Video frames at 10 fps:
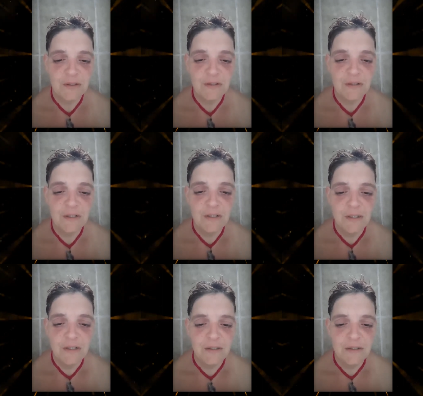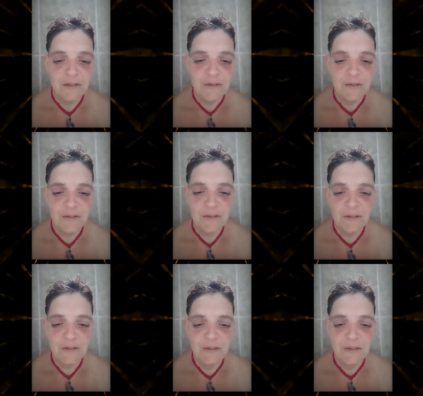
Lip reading: (silence)